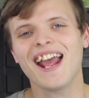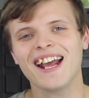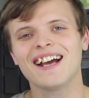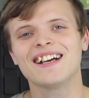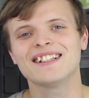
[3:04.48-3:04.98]

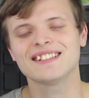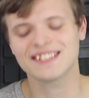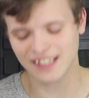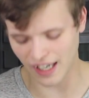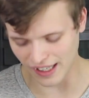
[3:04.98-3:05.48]

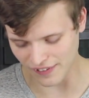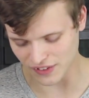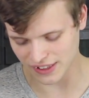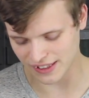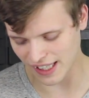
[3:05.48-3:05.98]
And I have
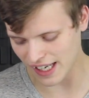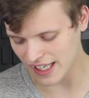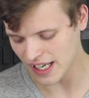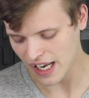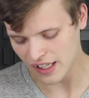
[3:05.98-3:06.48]
to
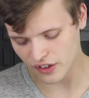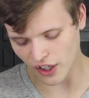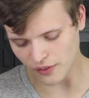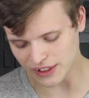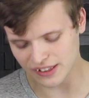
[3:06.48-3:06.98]
say,
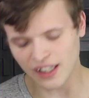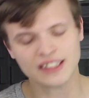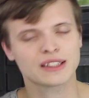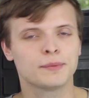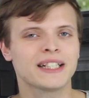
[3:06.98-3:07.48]
though it's
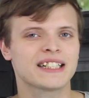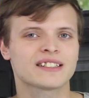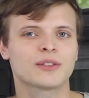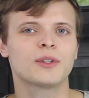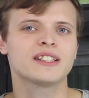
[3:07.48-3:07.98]
not as big
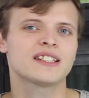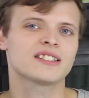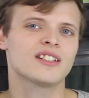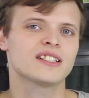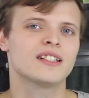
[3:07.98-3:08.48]
as the one
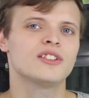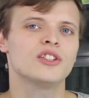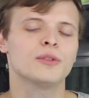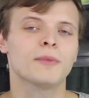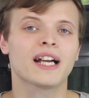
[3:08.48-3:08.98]
that's on the
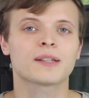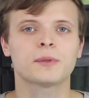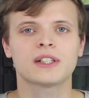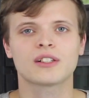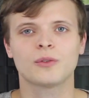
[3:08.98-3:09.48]
new
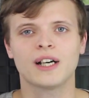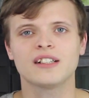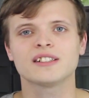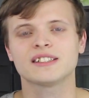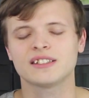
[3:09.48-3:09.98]
MacBook,
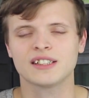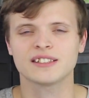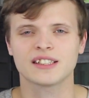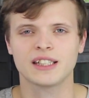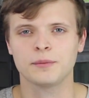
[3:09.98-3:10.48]
well, it
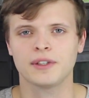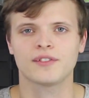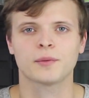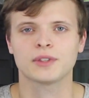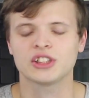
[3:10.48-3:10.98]
doesn't keep me
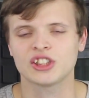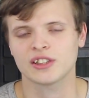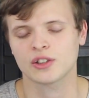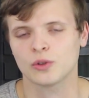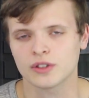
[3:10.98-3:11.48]
from reaching
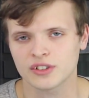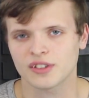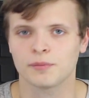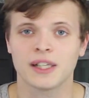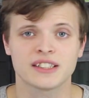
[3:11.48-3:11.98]
the corners
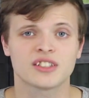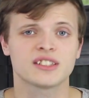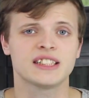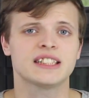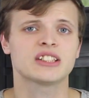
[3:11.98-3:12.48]
of my
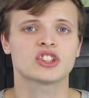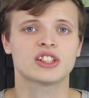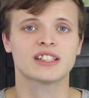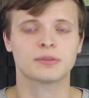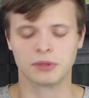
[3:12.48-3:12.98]
13-inch
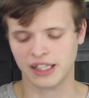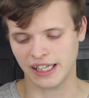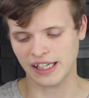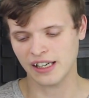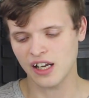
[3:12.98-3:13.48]

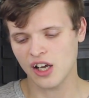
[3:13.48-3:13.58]
display.